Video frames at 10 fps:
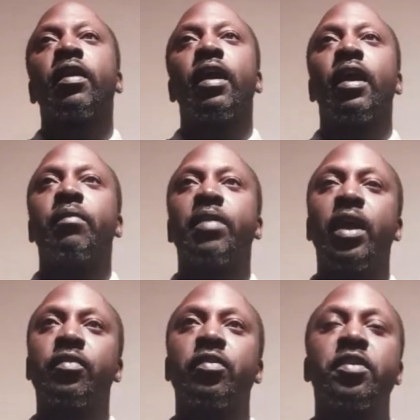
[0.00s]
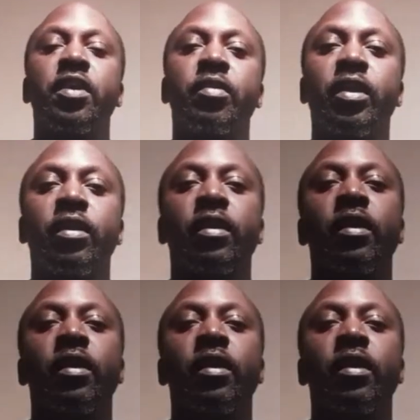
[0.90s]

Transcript: The esoteric